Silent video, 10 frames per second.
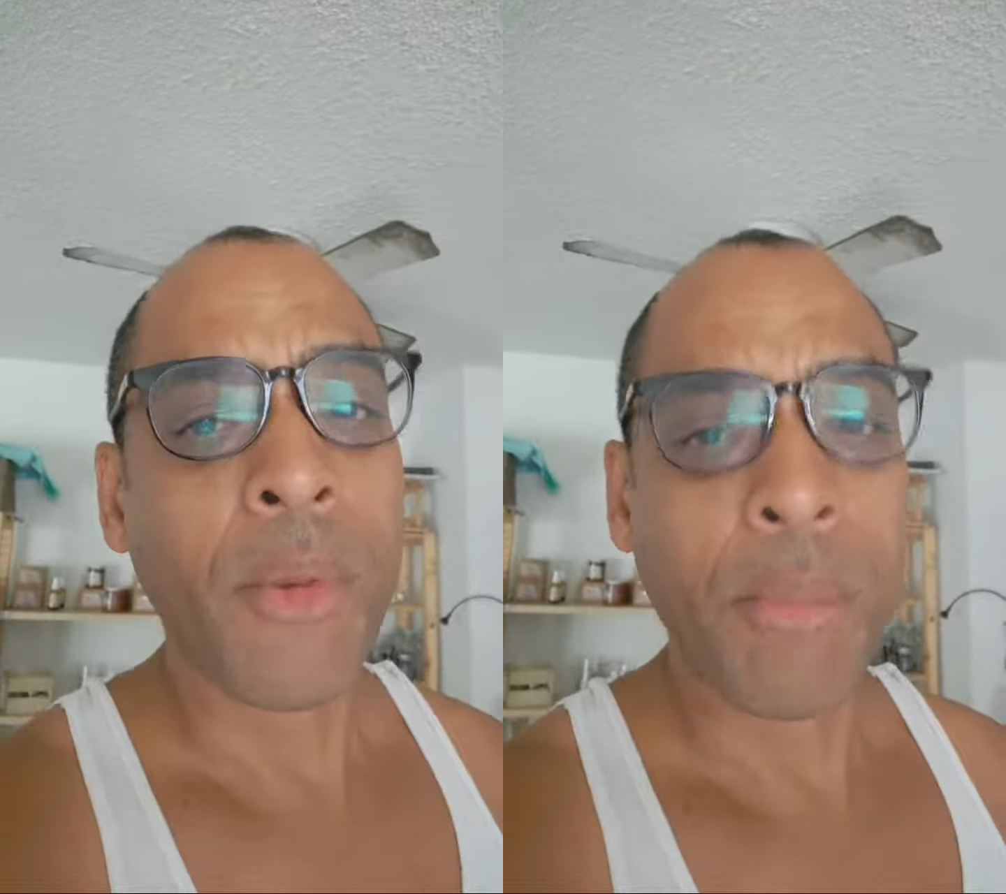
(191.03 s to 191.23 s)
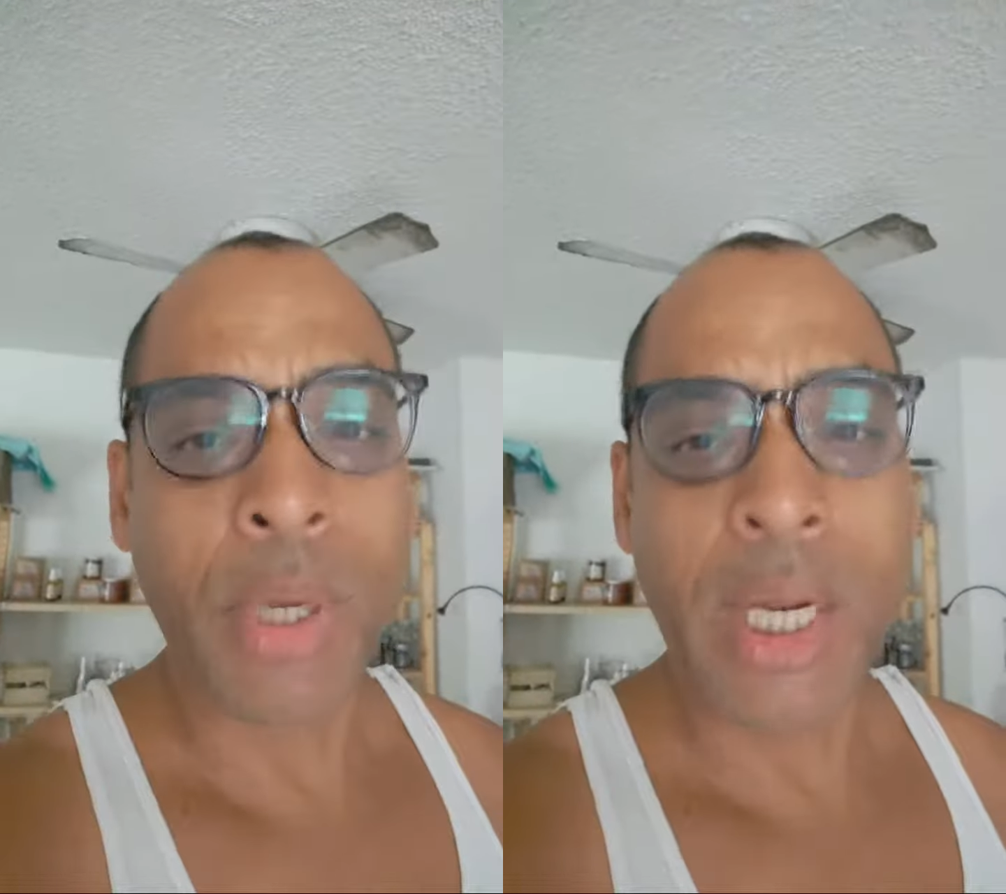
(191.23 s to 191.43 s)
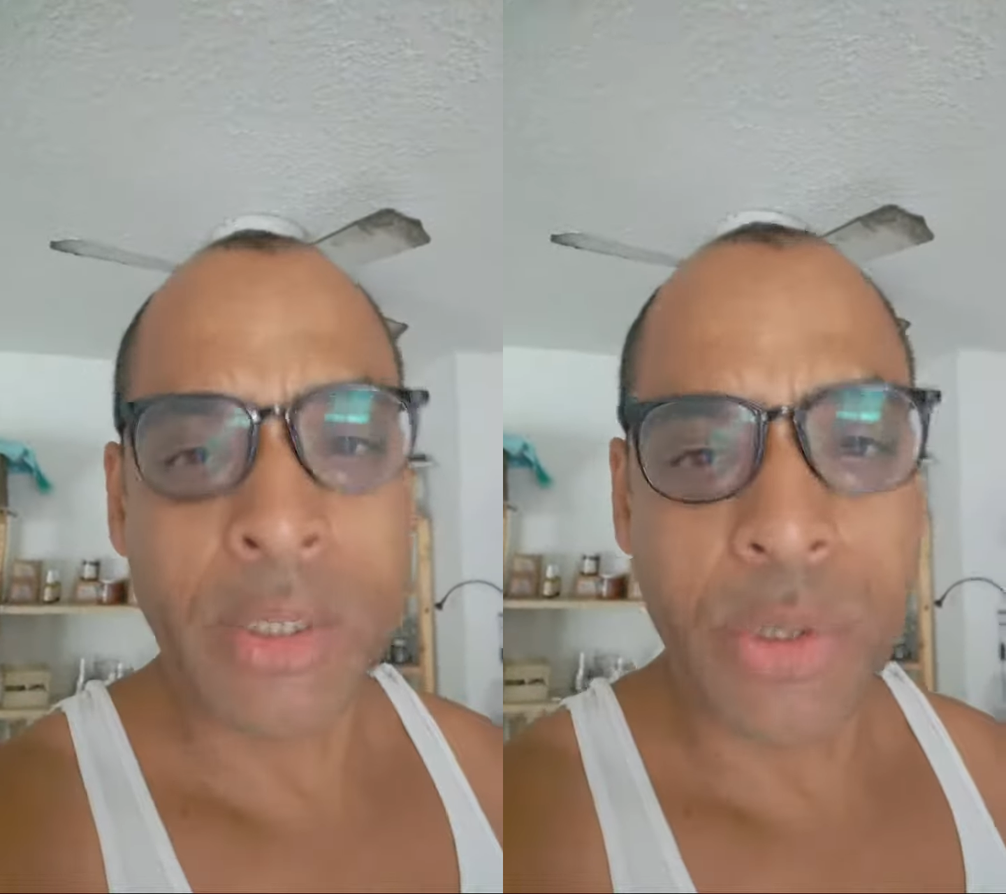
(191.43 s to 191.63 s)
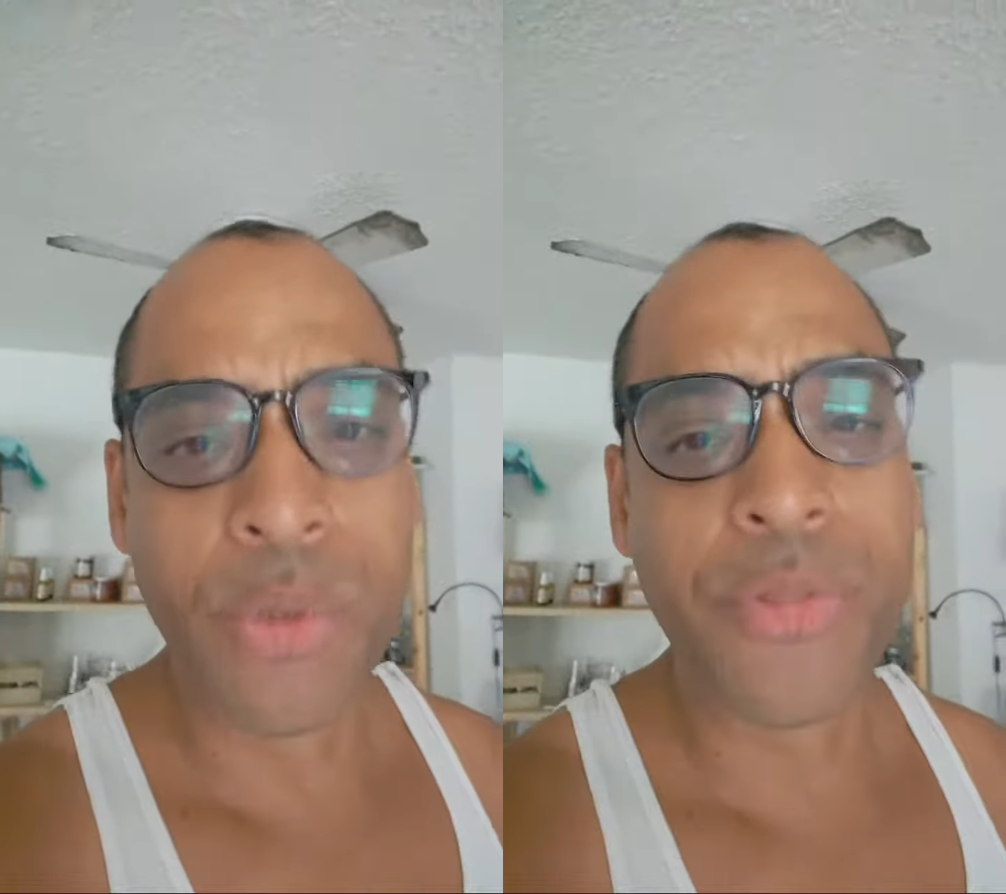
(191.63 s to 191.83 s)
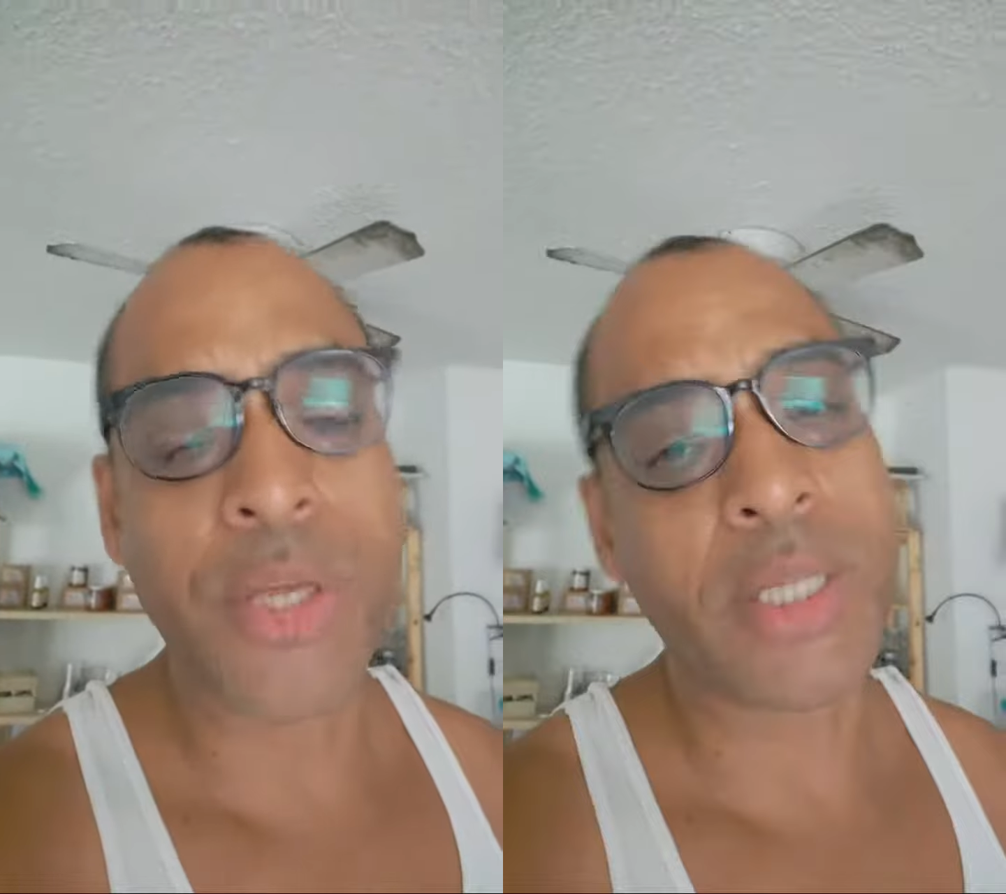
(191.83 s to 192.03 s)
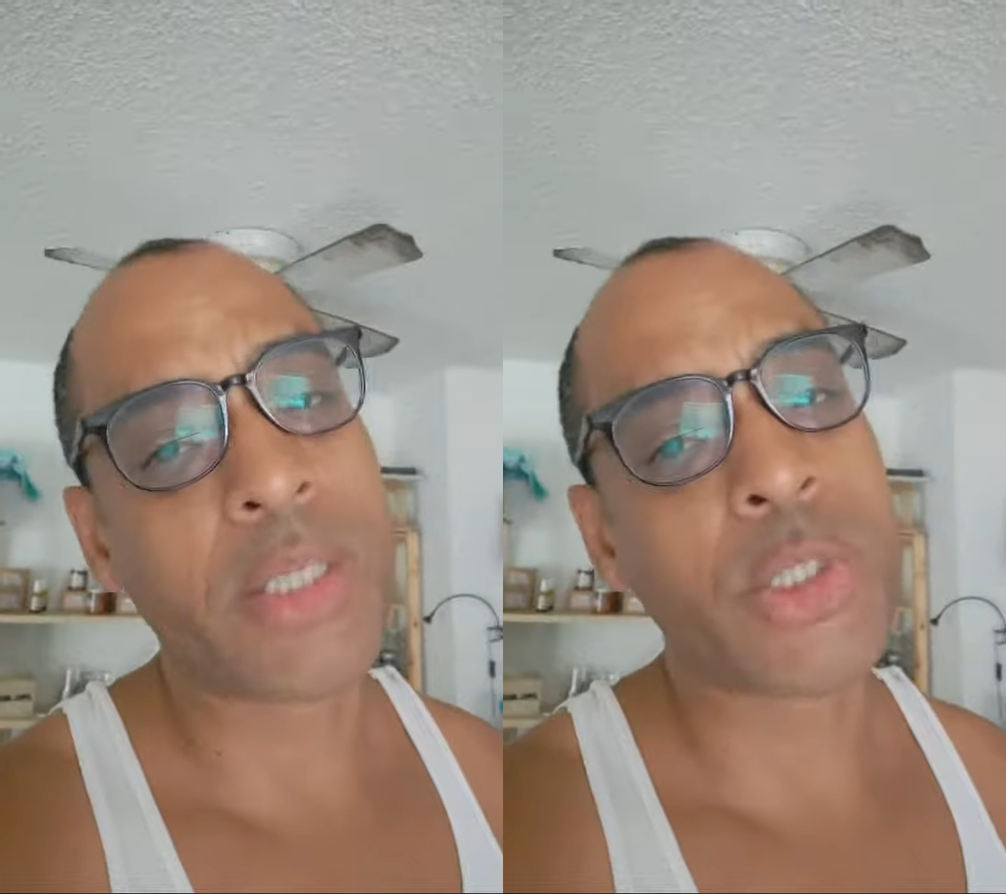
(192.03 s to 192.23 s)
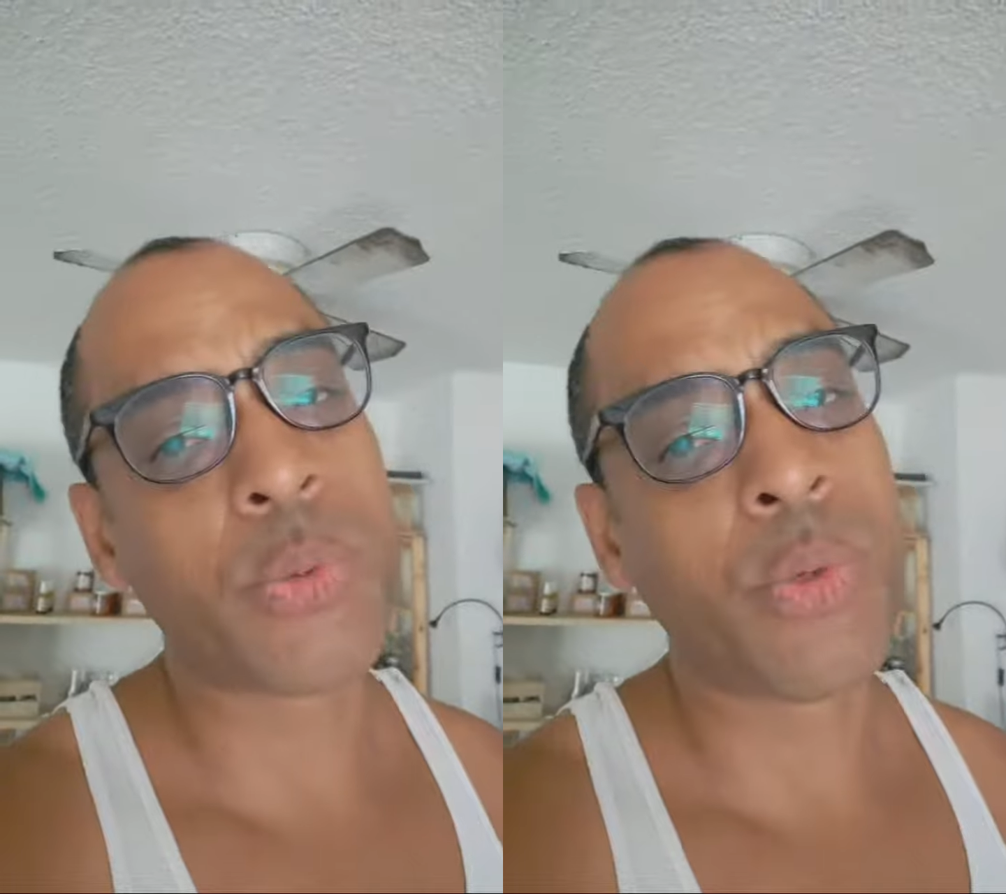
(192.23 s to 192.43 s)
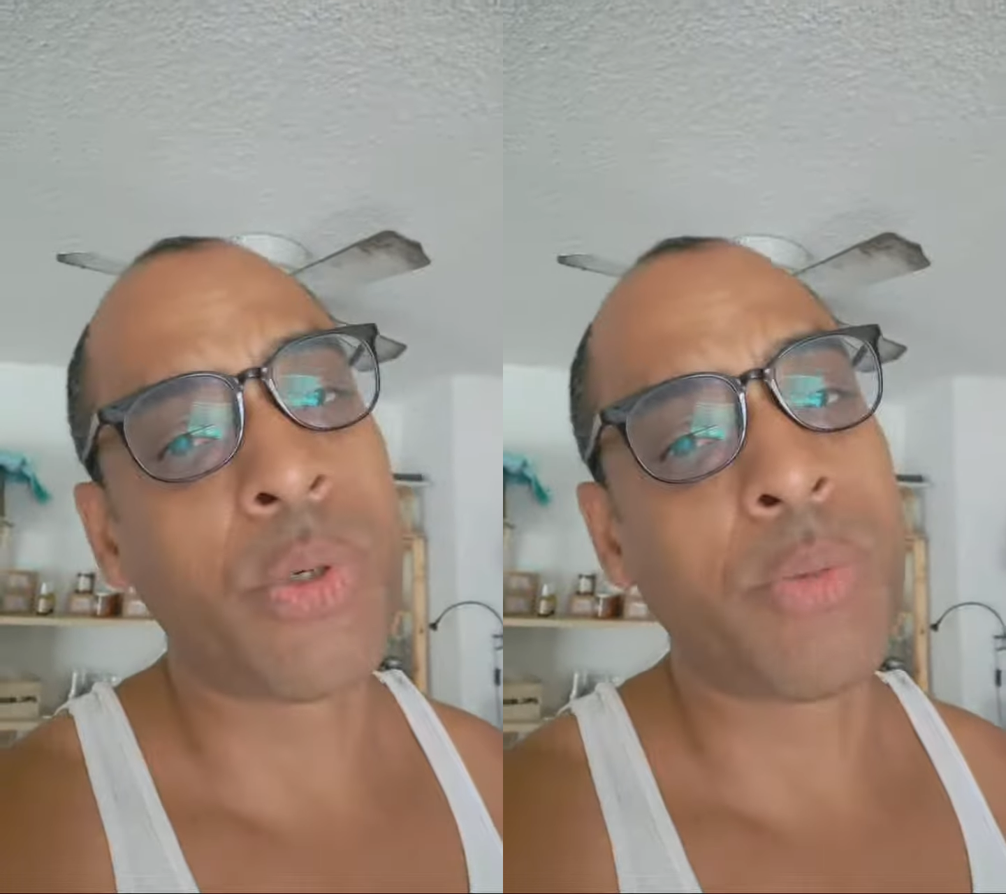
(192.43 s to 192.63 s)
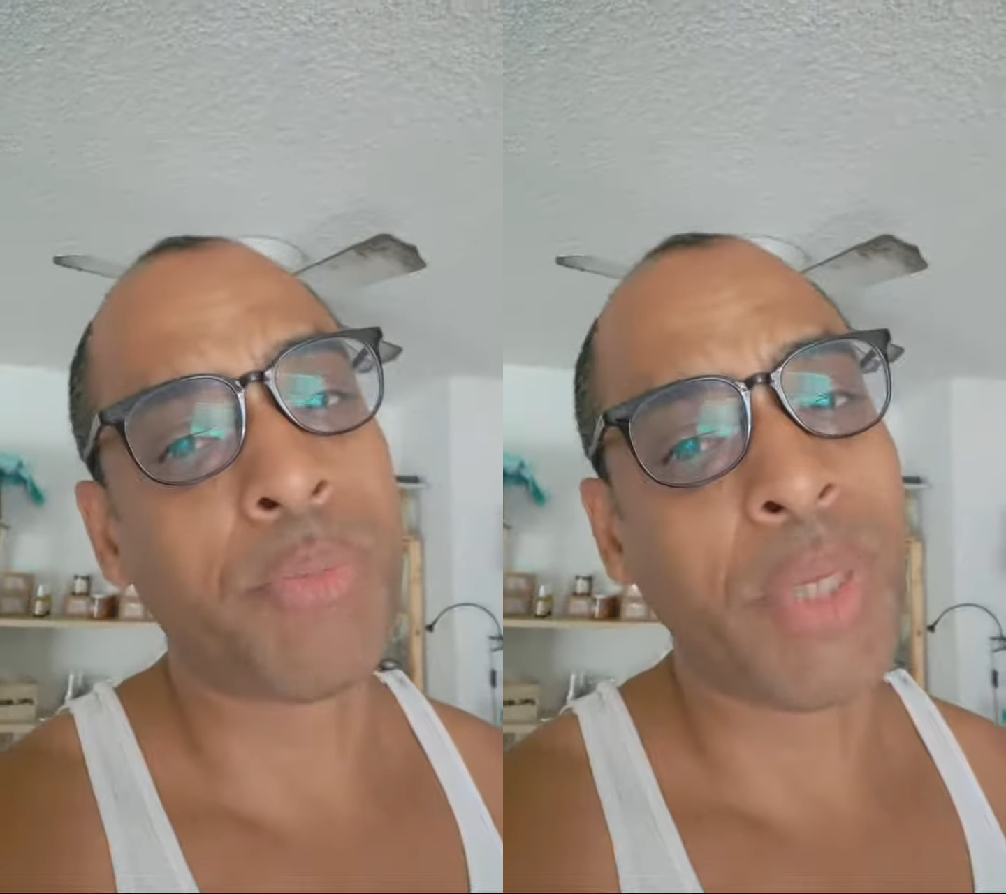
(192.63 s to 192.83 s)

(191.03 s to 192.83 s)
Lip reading: but I do think this will